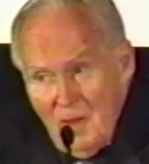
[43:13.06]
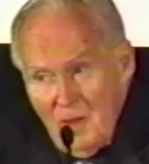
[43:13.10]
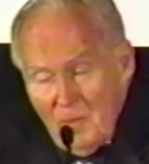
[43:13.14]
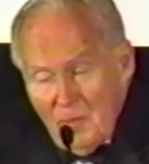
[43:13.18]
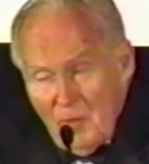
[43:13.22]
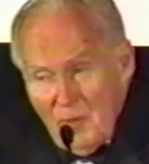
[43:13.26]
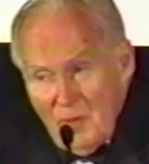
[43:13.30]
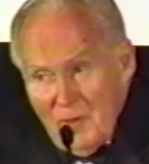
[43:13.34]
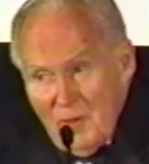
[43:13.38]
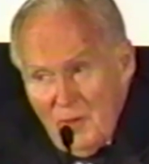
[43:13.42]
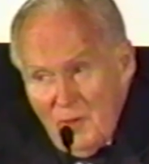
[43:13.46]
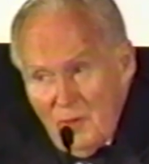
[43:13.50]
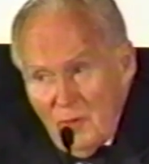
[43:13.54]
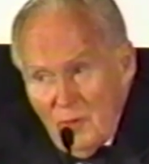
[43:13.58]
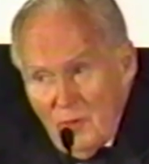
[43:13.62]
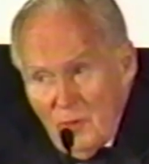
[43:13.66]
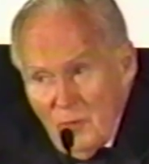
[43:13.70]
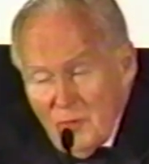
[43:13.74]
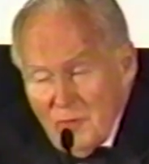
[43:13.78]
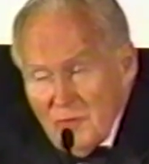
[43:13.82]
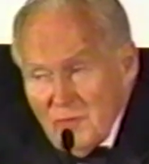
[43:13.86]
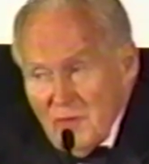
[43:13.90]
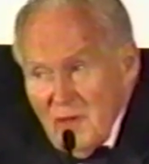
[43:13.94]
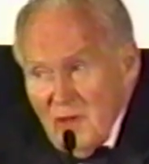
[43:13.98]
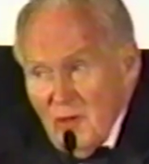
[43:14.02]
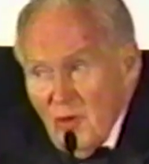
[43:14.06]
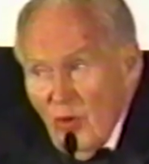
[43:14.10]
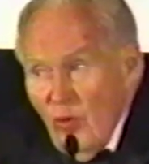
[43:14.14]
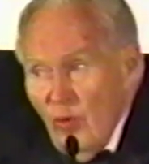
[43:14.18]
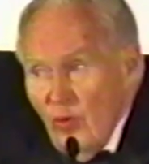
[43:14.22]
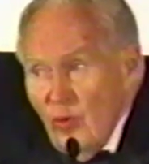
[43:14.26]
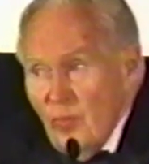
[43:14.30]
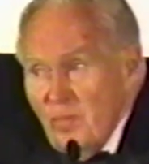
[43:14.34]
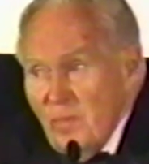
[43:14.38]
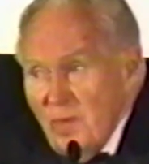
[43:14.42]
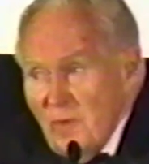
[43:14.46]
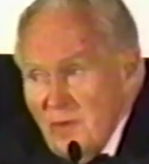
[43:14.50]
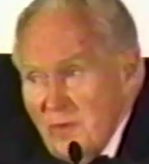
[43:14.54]
But here was a
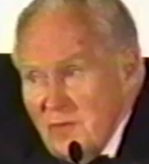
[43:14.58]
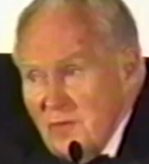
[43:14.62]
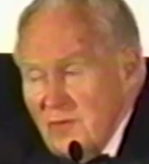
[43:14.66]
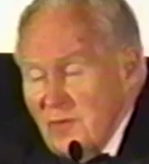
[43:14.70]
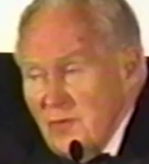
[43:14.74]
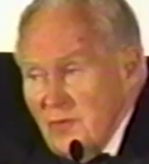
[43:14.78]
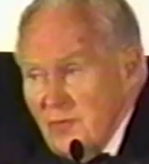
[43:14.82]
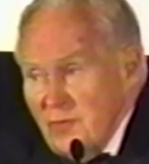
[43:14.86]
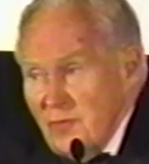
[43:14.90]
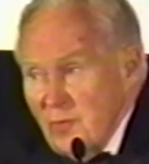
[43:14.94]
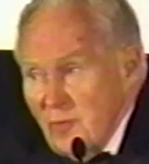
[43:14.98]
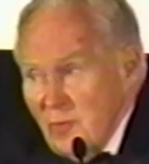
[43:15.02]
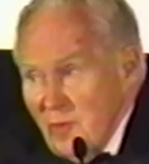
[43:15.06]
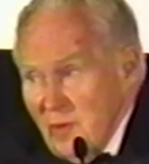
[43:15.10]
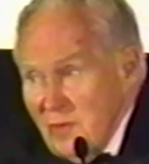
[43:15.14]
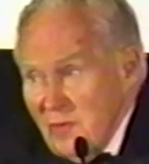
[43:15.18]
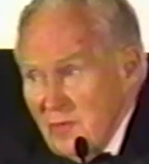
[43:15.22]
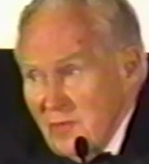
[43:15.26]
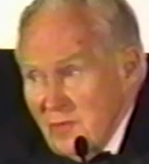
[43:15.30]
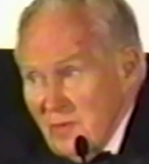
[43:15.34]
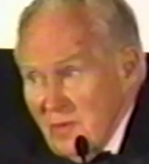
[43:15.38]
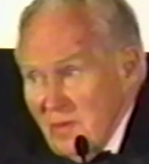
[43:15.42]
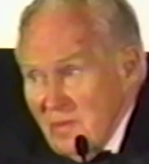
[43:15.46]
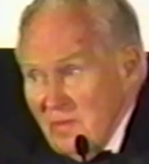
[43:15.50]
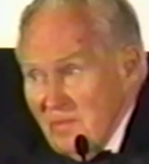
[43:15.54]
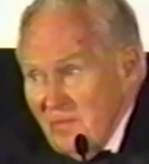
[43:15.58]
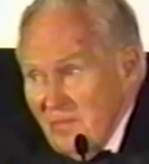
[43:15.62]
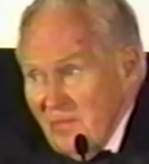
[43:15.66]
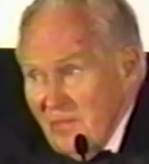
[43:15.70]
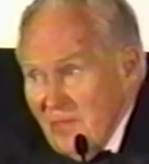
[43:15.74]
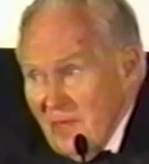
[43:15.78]
hopeless situation